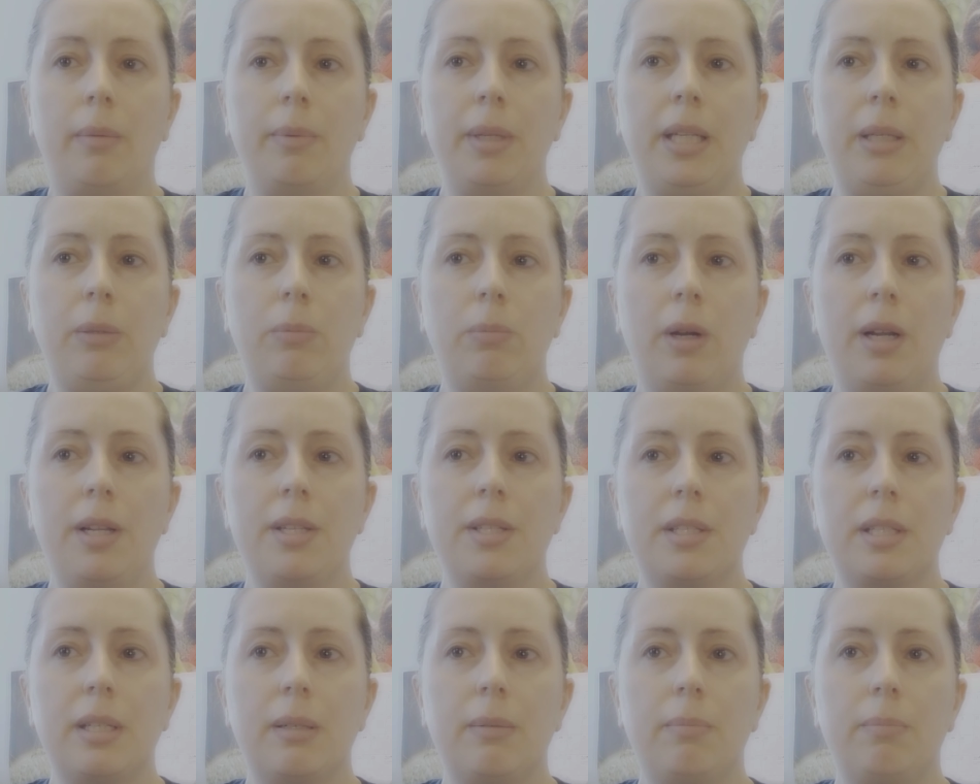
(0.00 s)
He
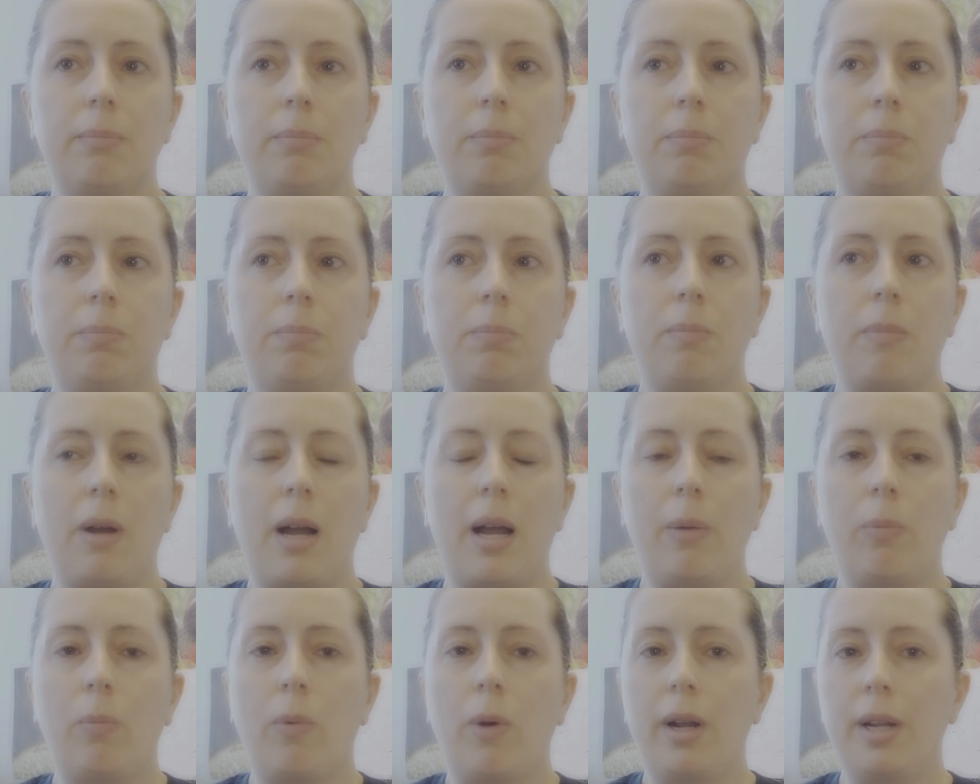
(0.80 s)
runs them,
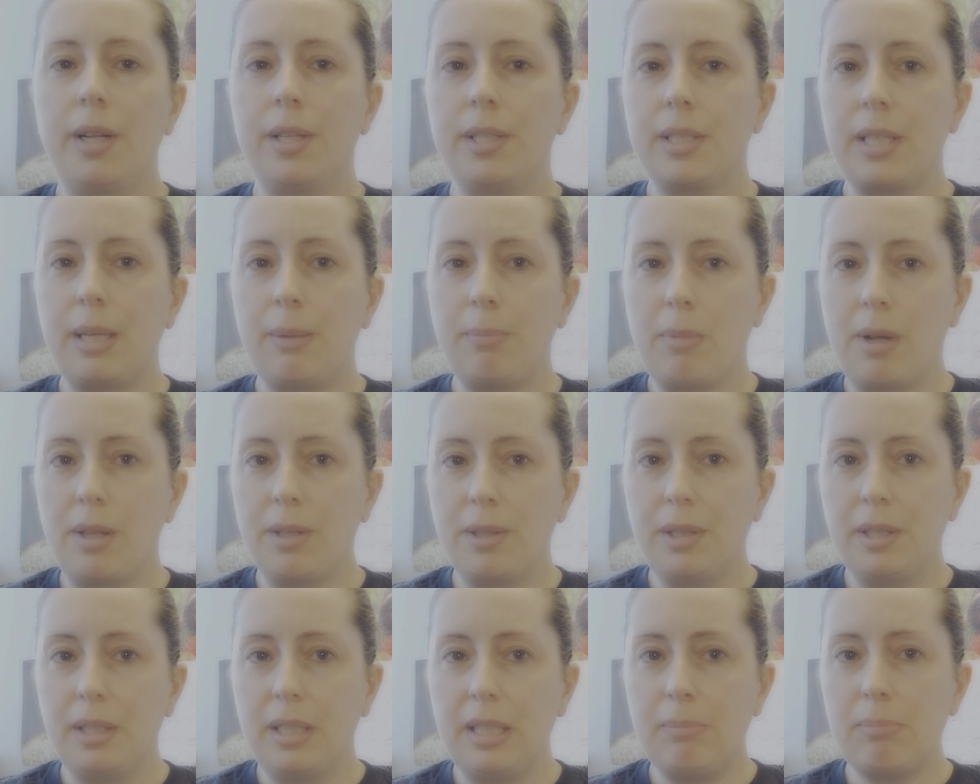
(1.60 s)
I want to say
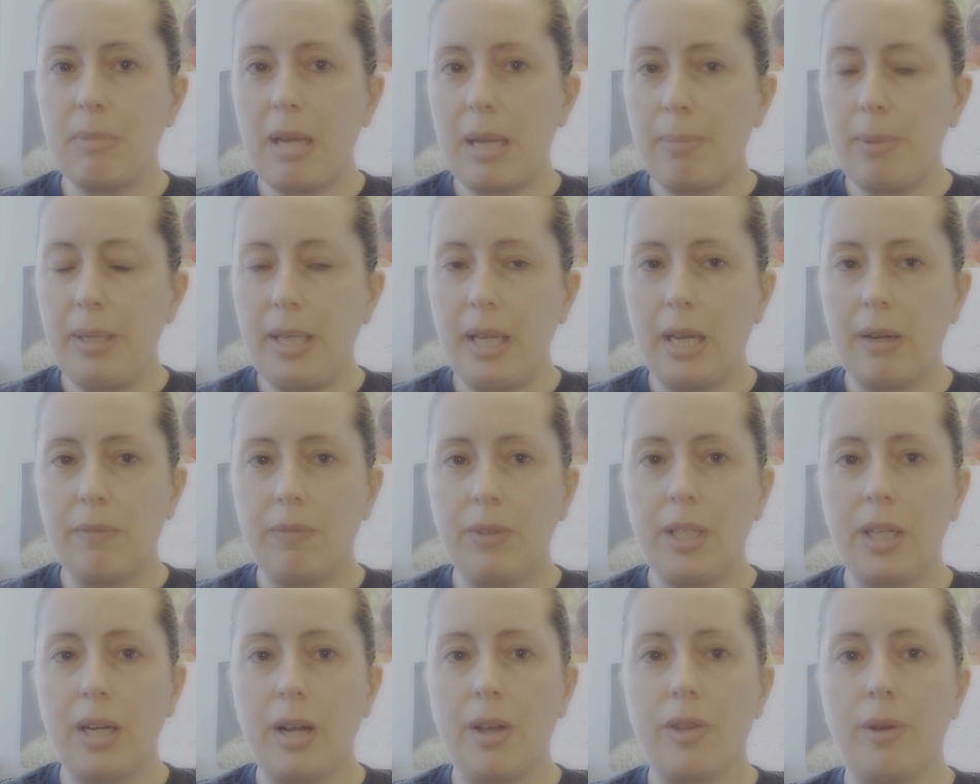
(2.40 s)
monthly, maybe
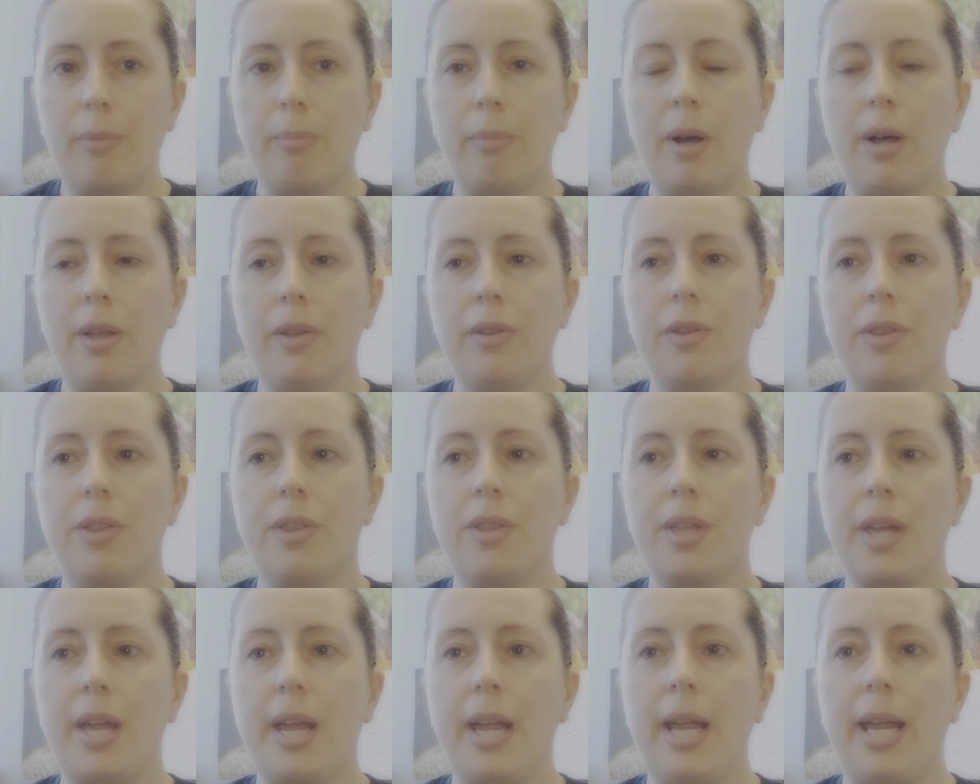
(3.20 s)
every other
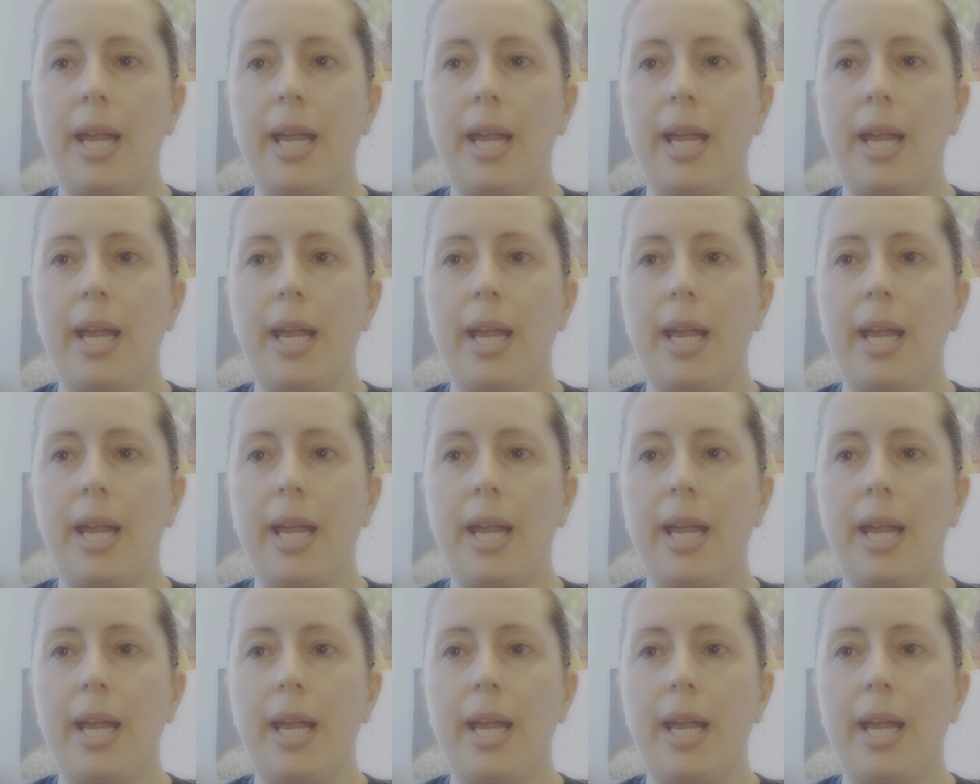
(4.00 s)
month,